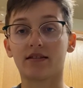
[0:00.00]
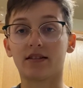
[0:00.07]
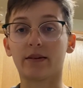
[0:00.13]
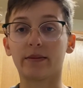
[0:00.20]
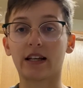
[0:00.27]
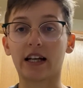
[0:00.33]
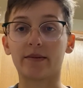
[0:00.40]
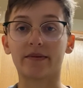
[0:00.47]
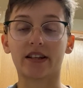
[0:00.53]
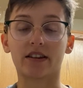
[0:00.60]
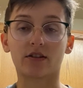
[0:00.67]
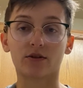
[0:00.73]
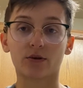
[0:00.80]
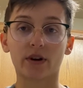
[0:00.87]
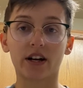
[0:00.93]
sometimes that
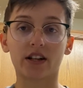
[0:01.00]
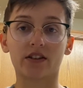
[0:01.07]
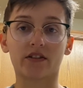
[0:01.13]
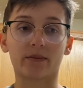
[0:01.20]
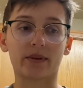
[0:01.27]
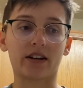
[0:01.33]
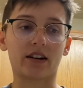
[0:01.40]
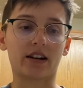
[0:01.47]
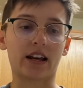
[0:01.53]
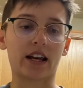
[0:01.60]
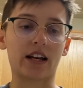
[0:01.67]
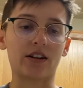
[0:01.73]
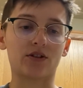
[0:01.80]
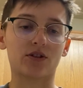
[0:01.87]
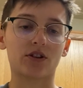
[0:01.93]
they're trans from a young
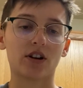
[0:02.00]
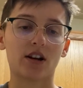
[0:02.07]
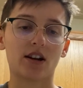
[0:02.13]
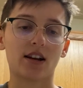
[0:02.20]
age.